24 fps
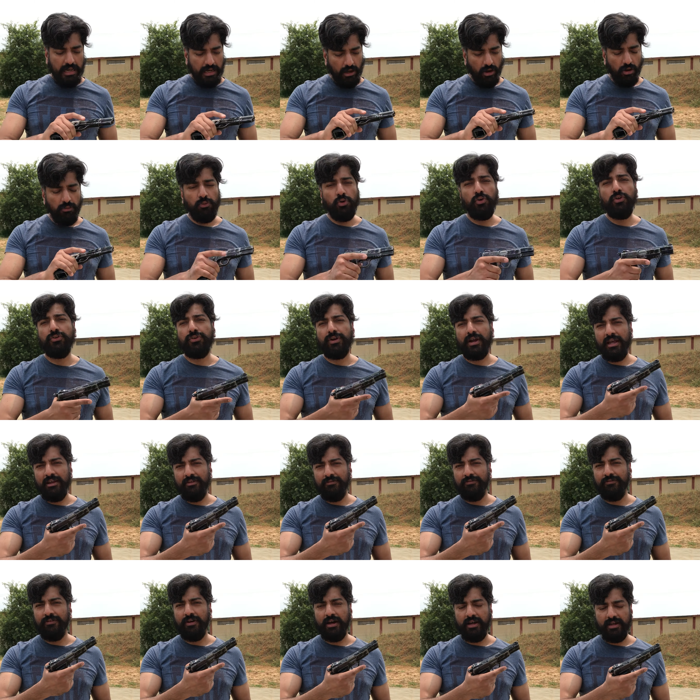Now I'm going to try and
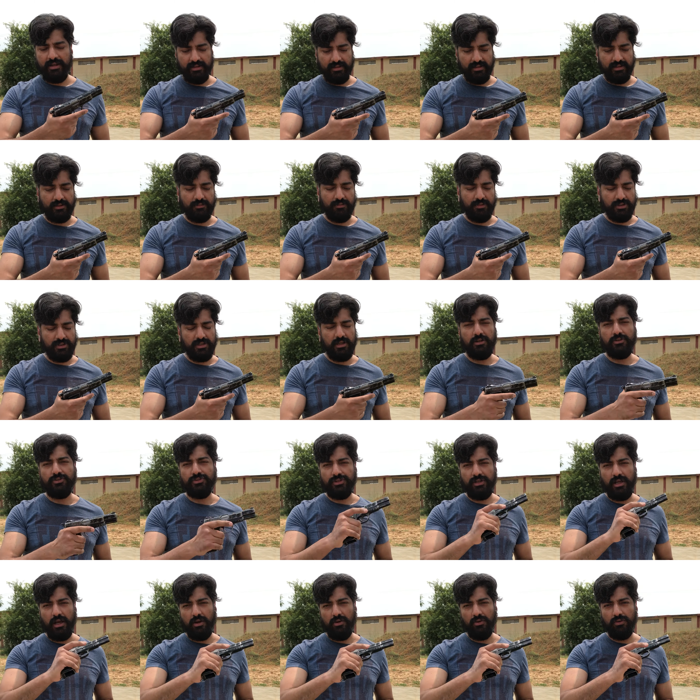fire this pistol to see
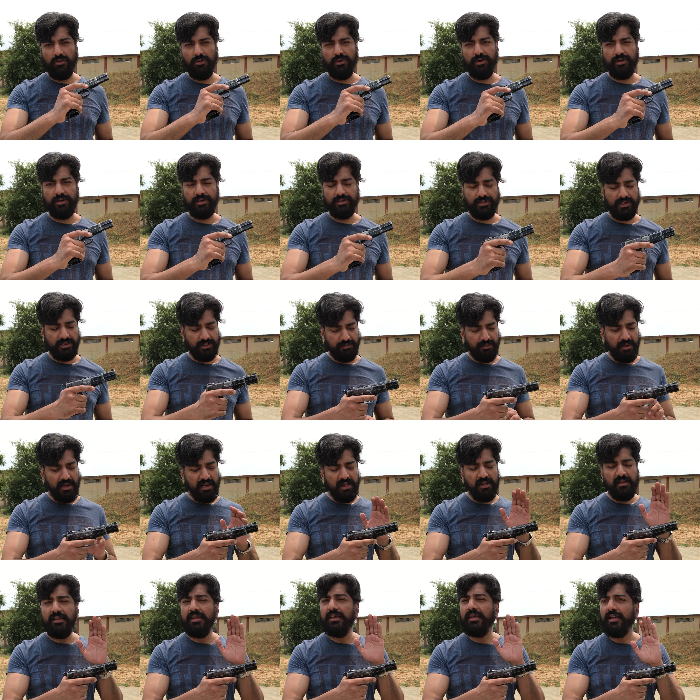how good it is. It's been
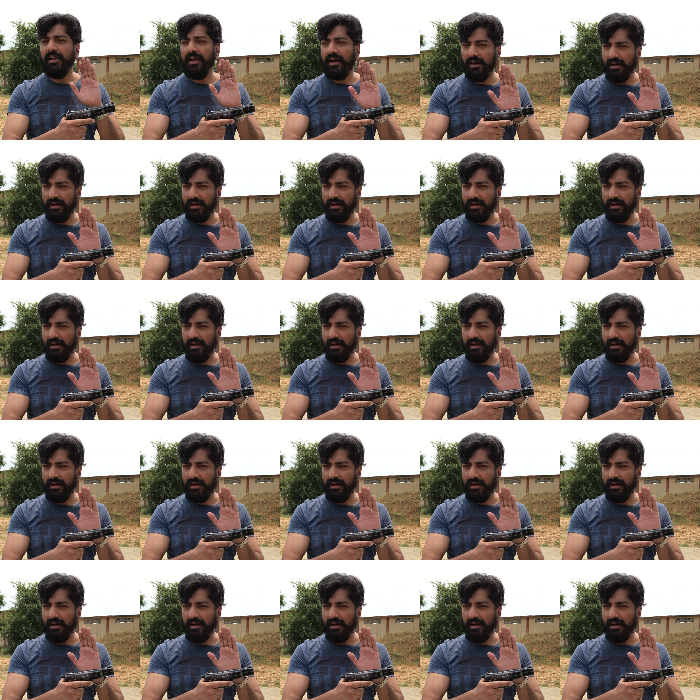in the